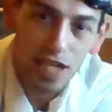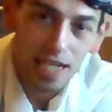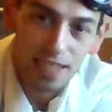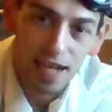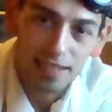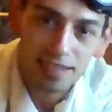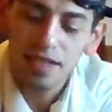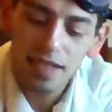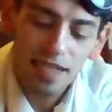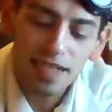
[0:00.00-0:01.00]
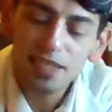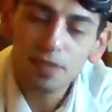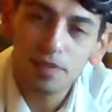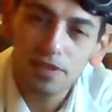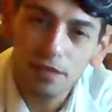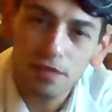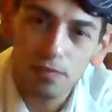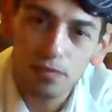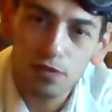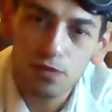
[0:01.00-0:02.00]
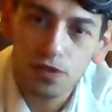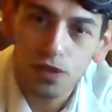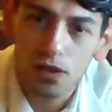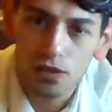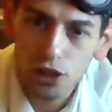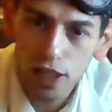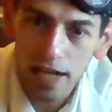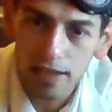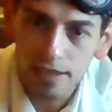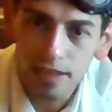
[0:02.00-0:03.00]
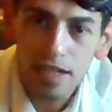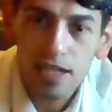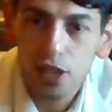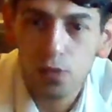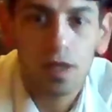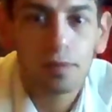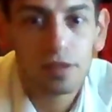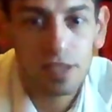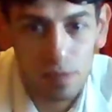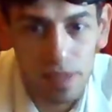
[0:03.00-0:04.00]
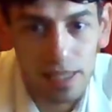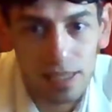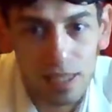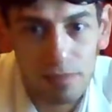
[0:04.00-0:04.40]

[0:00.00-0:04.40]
Chatot. Its specific move was called Chatter. You were able to speak into the